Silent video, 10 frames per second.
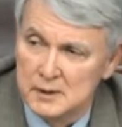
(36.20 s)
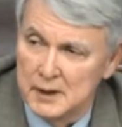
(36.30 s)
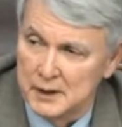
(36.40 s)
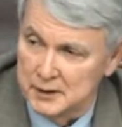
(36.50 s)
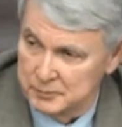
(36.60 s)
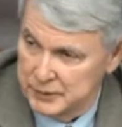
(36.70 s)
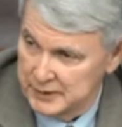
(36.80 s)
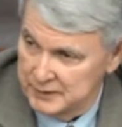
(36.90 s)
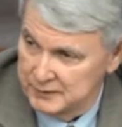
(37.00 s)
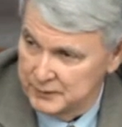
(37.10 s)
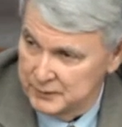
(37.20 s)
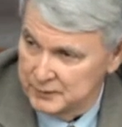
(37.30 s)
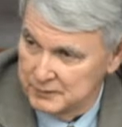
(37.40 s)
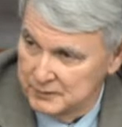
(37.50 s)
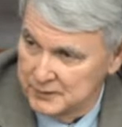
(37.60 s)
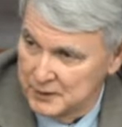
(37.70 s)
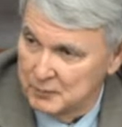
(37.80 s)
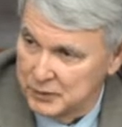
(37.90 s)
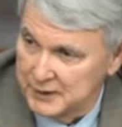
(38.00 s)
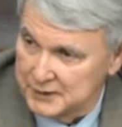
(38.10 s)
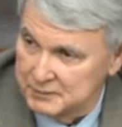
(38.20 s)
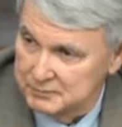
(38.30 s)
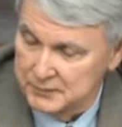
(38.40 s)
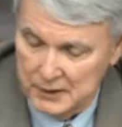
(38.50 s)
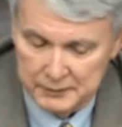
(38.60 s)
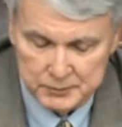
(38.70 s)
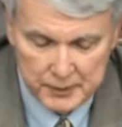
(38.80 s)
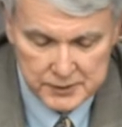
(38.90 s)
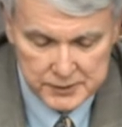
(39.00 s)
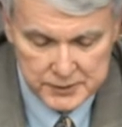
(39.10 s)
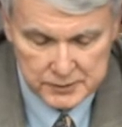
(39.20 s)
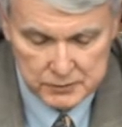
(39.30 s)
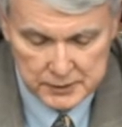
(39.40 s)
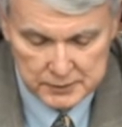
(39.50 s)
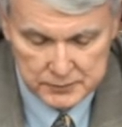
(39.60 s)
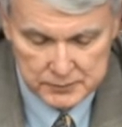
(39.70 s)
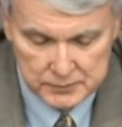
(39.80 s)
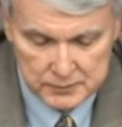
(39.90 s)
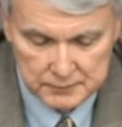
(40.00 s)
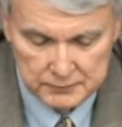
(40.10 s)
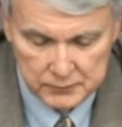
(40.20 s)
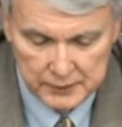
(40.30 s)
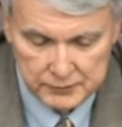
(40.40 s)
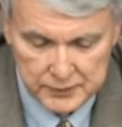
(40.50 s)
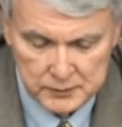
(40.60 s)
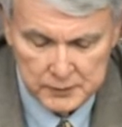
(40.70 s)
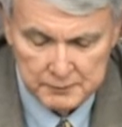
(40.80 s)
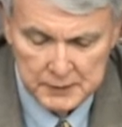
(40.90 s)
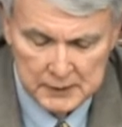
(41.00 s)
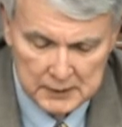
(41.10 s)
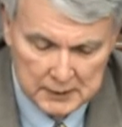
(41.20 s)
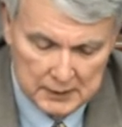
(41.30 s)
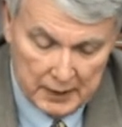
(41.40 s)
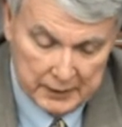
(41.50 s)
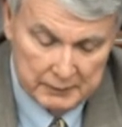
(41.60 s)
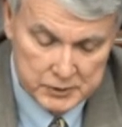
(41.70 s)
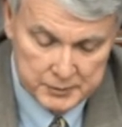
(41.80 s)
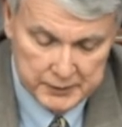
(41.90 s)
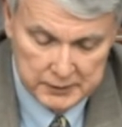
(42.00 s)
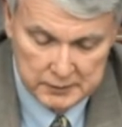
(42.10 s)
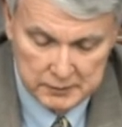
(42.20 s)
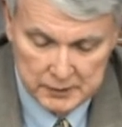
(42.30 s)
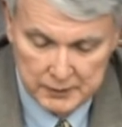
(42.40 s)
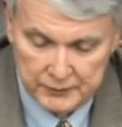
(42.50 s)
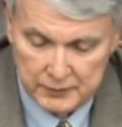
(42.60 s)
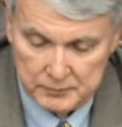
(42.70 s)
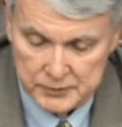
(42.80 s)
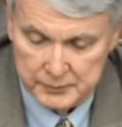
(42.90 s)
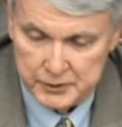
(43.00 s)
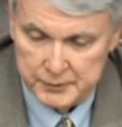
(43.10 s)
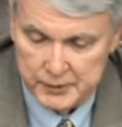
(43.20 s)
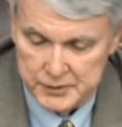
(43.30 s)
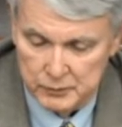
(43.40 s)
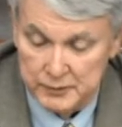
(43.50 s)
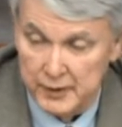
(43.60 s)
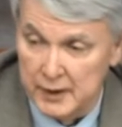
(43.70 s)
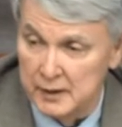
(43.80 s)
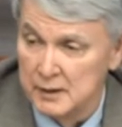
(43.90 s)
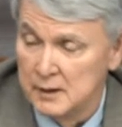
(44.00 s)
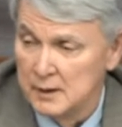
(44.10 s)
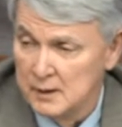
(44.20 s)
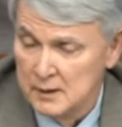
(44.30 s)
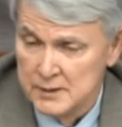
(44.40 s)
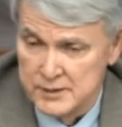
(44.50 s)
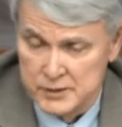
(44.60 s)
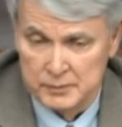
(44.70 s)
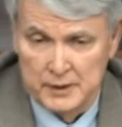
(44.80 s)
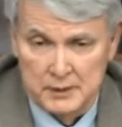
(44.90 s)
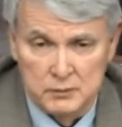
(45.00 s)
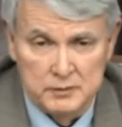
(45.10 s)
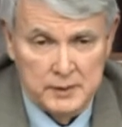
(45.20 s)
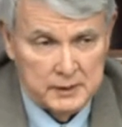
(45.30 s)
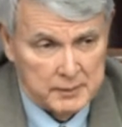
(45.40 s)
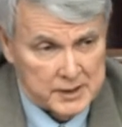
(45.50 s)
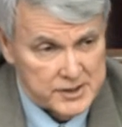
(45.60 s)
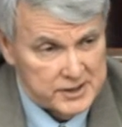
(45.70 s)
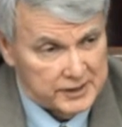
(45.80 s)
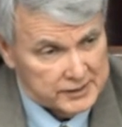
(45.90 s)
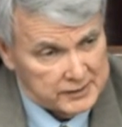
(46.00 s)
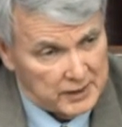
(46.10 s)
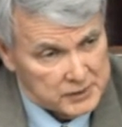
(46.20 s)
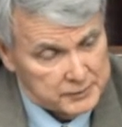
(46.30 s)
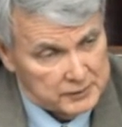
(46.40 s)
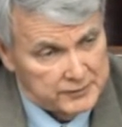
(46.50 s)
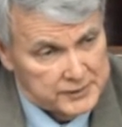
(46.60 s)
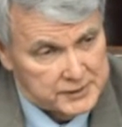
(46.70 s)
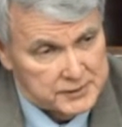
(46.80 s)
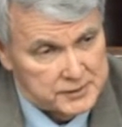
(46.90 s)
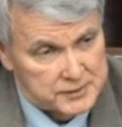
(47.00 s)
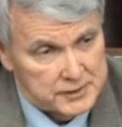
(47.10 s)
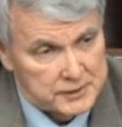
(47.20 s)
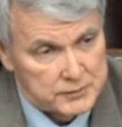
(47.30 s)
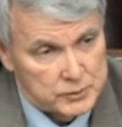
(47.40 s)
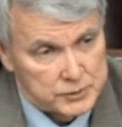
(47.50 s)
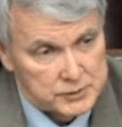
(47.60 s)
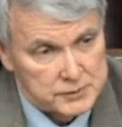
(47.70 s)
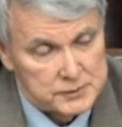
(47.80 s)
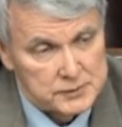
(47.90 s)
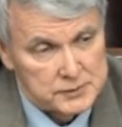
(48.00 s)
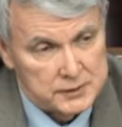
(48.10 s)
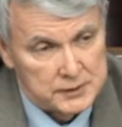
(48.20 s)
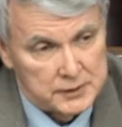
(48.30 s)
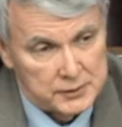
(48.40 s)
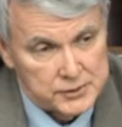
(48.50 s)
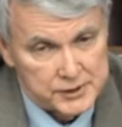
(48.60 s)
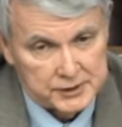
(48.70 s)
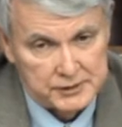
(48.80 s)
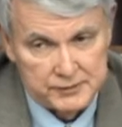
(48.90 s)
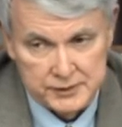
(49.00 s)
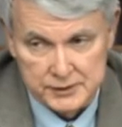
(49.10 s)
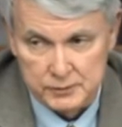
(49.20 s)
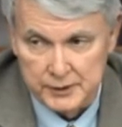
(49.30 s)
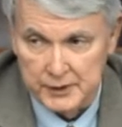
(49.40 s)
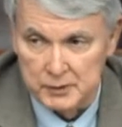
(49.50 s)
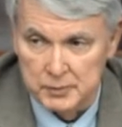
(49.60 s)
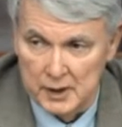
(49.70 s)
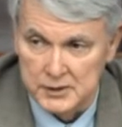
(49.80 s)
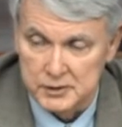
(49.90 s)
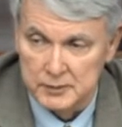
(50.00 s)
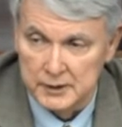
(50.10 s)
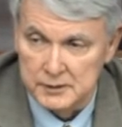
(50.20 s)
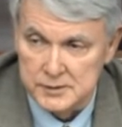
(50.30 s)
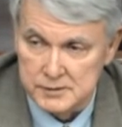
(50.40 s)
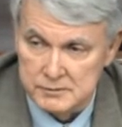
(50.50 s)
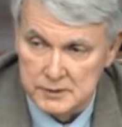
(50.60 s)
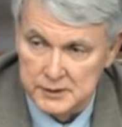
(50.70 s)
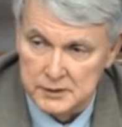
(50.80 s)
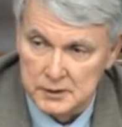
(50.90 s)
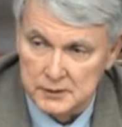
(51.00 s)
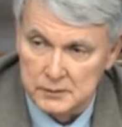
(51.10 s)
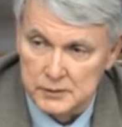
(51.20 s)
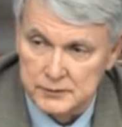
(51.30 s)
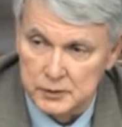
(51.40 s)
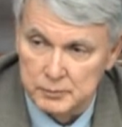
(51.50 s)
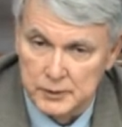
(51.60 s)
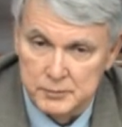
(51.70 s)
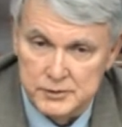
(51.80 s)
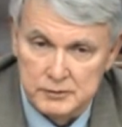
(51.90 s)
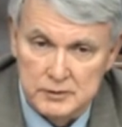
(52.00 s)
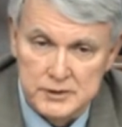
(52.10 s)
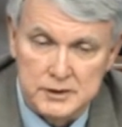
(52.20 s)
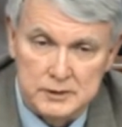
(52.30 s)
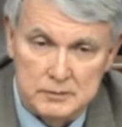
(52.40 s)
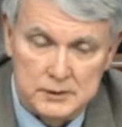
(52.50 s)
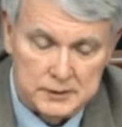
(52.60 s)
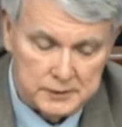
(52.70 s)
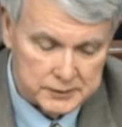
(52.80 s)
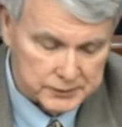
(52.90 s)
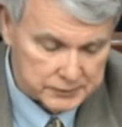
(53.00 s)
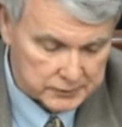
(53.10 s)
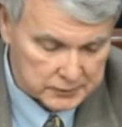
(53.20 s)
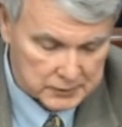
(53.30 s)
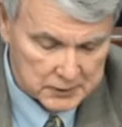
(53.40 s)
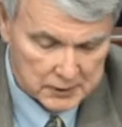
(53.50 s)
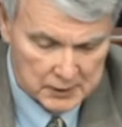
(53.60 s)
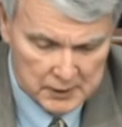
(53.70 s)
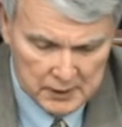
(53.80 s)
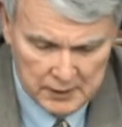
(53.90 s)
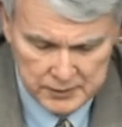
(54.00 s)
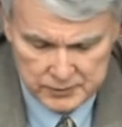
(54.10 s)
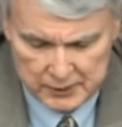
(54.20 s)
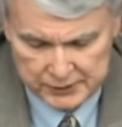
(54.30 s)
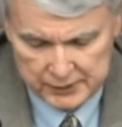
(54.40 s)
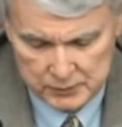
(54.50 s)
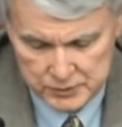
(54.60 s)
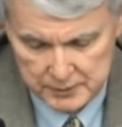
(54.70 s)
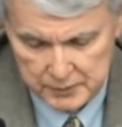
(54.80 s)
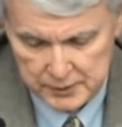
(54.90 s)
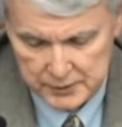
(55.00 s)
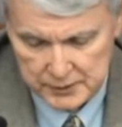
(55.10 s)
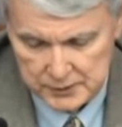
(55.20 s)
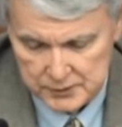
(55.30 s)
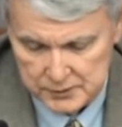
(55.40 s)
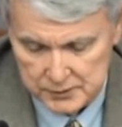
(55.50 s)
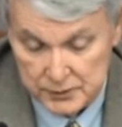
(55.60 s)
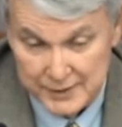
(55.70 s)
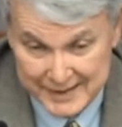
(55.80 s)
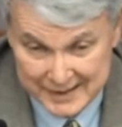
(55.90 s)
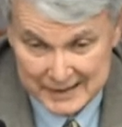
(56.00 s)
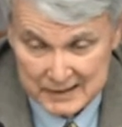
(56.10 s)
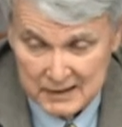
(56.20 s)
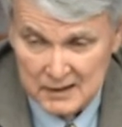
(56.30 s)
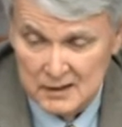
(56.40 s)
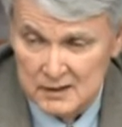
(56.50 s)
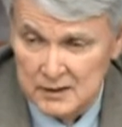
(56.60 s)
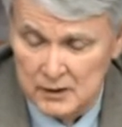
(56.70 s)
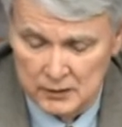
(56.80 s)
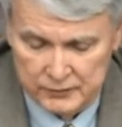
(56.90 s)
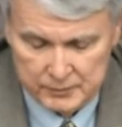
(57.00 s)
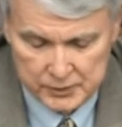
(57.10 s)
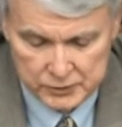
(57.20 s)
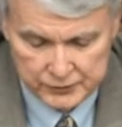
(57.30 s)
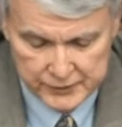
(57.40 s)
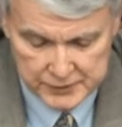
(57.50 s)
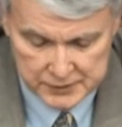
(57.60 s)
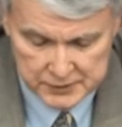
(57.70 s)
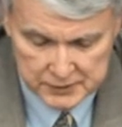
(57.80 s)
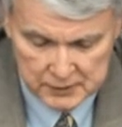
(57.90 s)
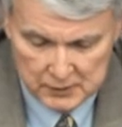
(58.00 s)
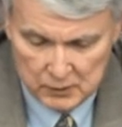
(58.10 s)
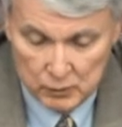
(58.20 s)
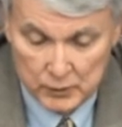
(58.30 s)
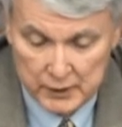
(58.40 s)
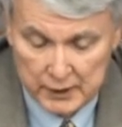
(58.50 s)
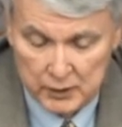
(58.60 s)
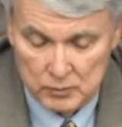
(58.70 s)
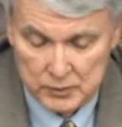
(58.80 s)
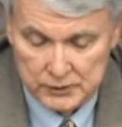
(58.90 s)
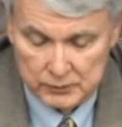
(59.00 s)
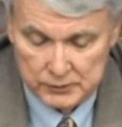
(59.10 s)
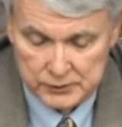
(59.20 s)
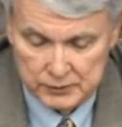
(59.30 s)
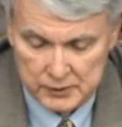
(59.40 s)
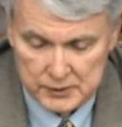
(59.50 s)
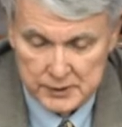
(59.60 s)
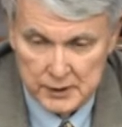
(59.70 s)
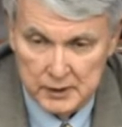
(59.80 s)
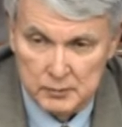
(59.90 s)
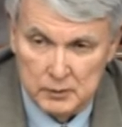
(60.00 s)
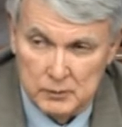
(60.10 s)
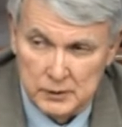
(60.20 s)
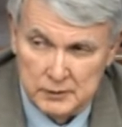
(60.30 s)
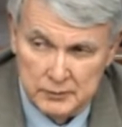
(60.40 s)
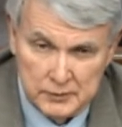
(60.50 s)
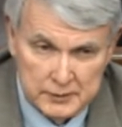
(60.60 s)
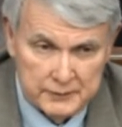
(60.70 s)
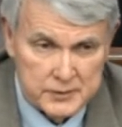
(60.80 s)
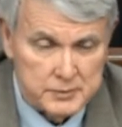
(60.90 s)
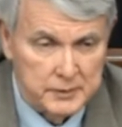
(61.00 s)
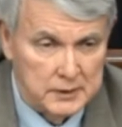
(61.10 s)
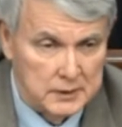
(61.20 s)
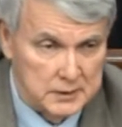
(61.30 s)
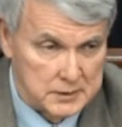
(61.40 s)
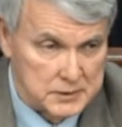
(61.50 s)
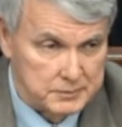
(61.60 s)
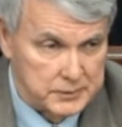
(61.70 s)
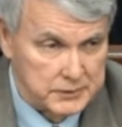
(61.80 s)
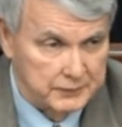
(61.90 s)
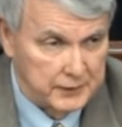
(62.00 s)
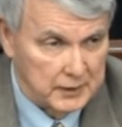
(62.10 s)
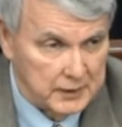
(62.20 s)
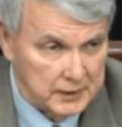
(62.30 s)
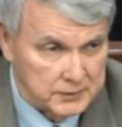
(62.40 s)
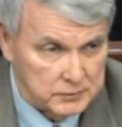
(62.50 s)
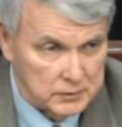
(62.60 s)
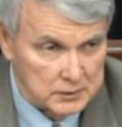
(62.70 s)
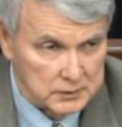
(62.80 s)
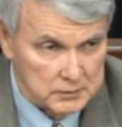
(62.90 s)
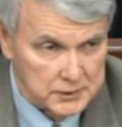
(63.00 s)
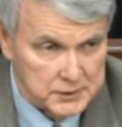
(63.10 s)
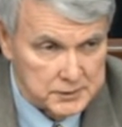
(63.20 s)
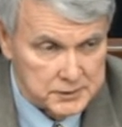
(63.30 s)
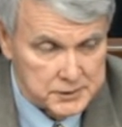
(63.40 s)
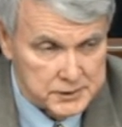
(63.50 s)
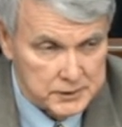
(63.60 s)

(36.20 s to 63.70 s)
and how to get paid through the complex claims process that we have to deal with. I come to speak to you today from some experience that we've had. Since May, we've made about 60 hospital visits in the state of Georgia. And in those 60 visits, we carry policymakers and legislators for the purpose of listening to what their issues are. And so I share with some of the things today that come from those visits. I want to echo much of what you've heard today, but I want to give you a different spin and to specifically answer one of the questions: is